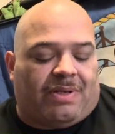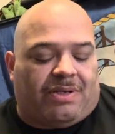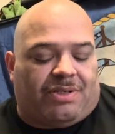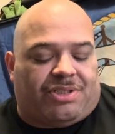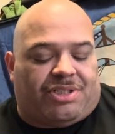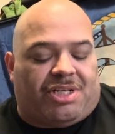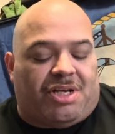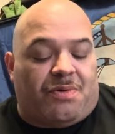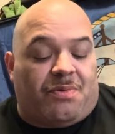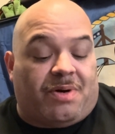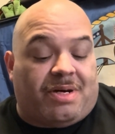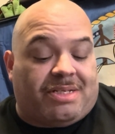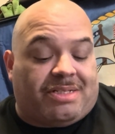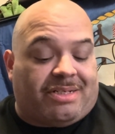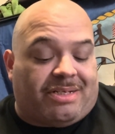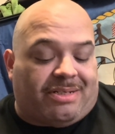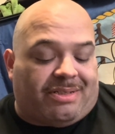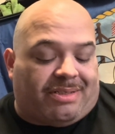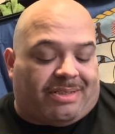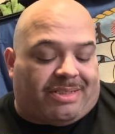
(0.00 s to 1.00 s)
She
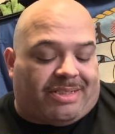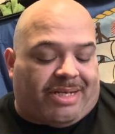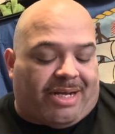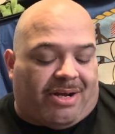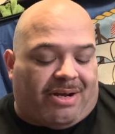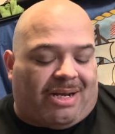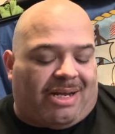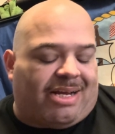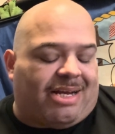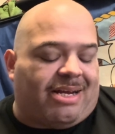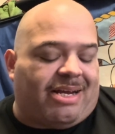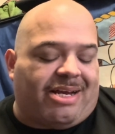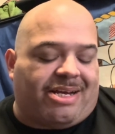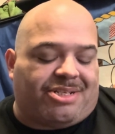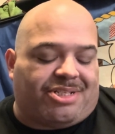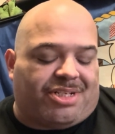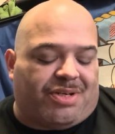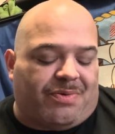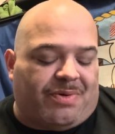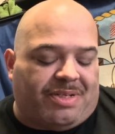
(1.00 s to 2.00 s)
wasn't,
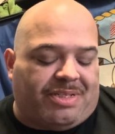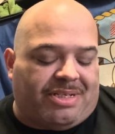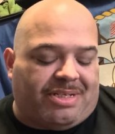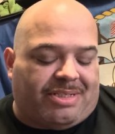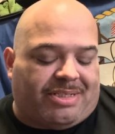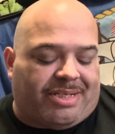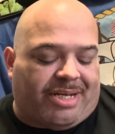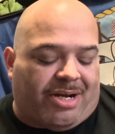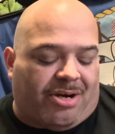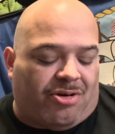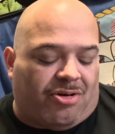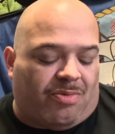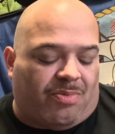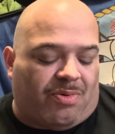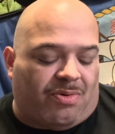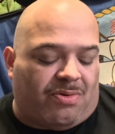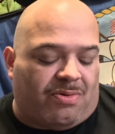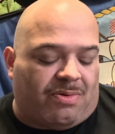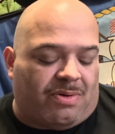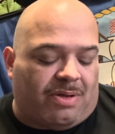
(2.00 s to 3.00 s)
she wasn't
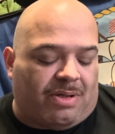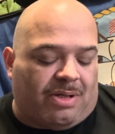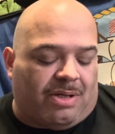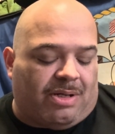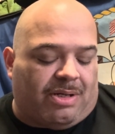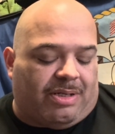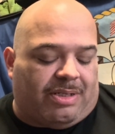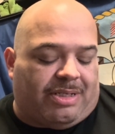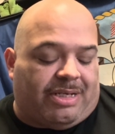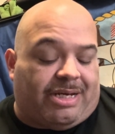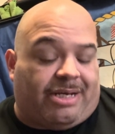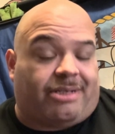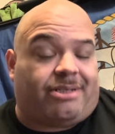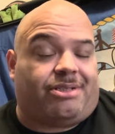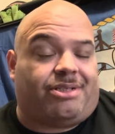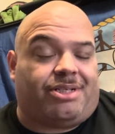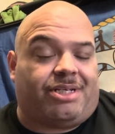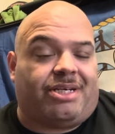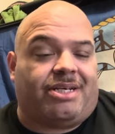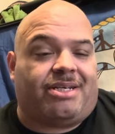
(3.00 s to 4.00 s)
terrible. Yes,
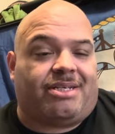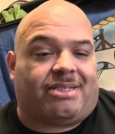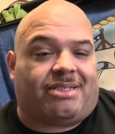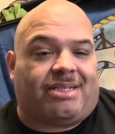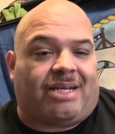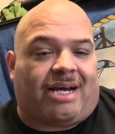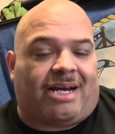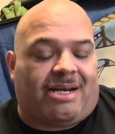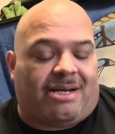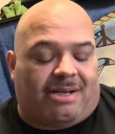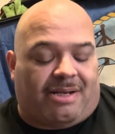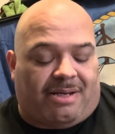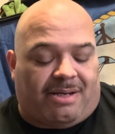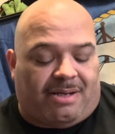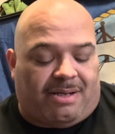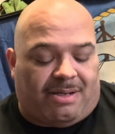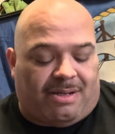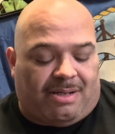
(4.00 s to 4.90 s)
she is tiny.